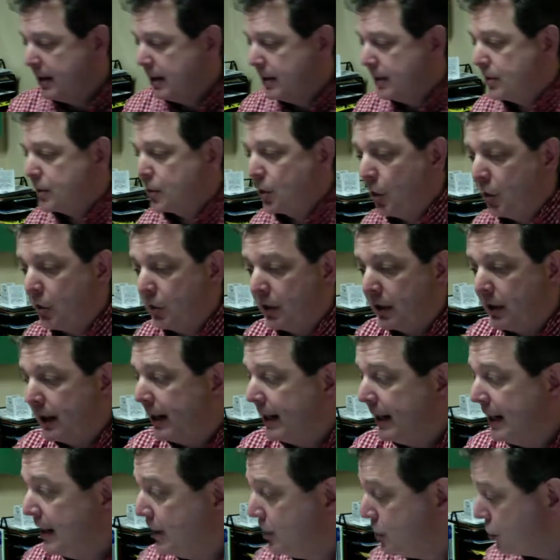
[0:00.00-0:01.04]
So
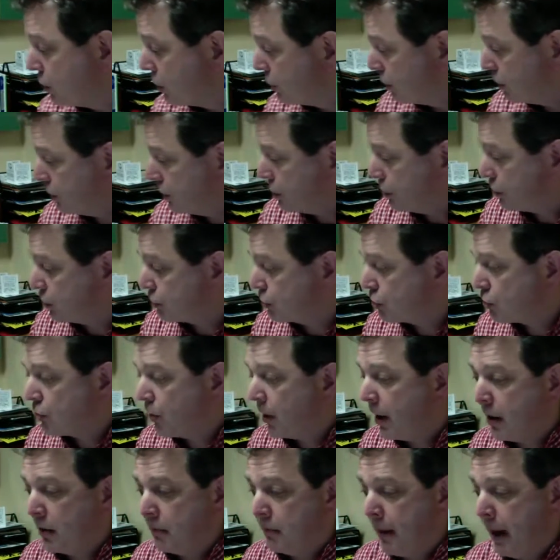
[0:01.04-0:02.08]
in your
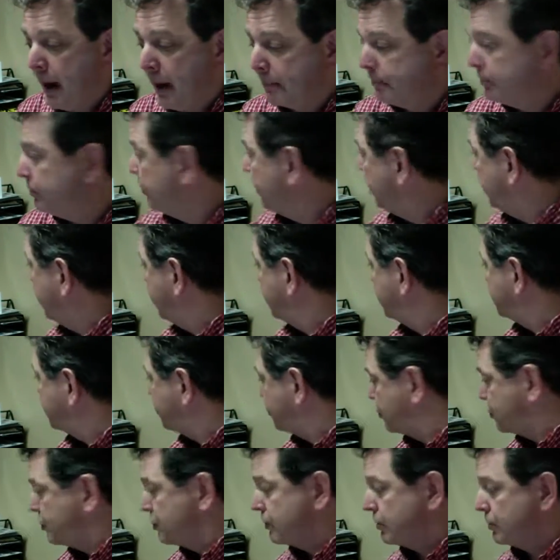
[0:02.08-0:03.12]
trail map,
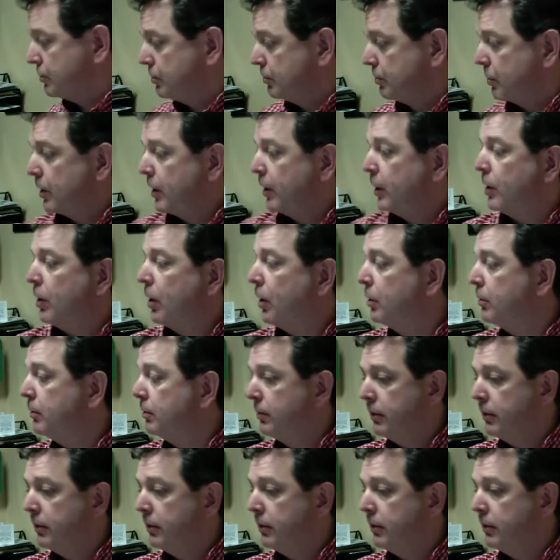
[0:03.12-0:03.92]
which where did it go?